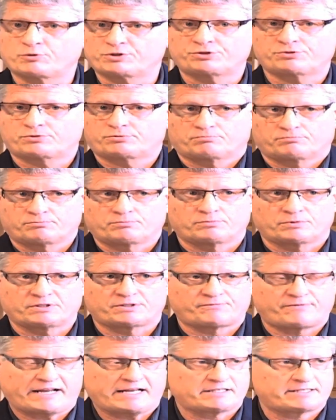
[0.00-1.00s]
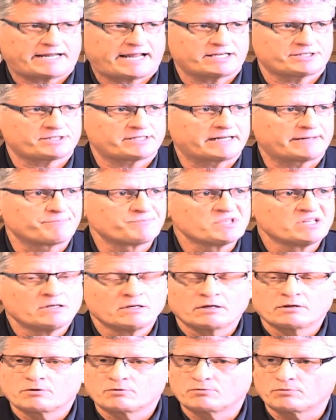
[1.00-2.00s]
Which is fantastic.
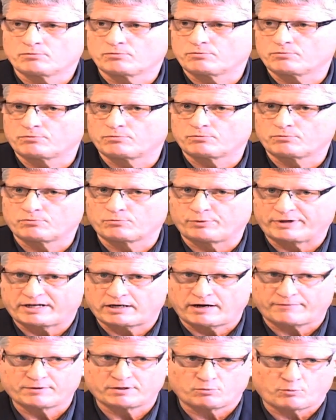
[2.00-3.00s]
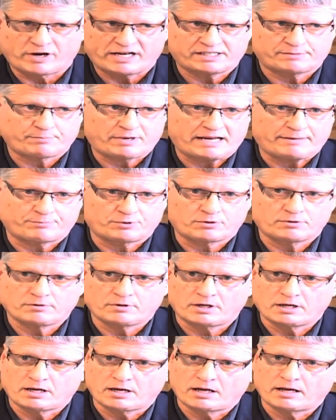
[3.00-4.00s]
Recovered waste
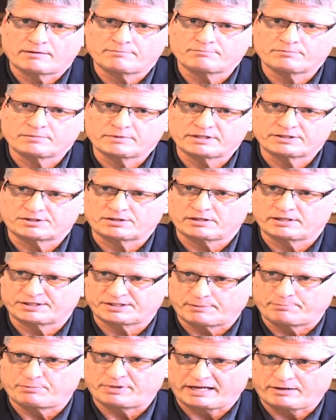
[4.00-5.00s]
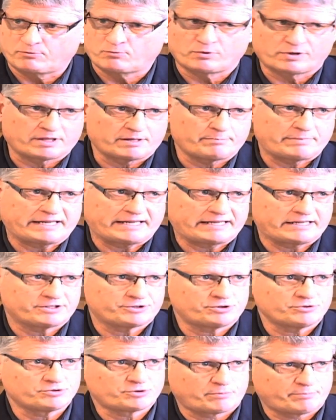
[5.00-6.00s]
paper is one of the
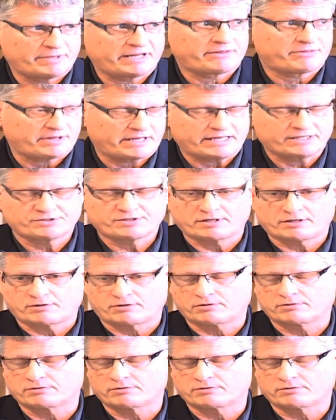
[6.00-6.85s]
big things that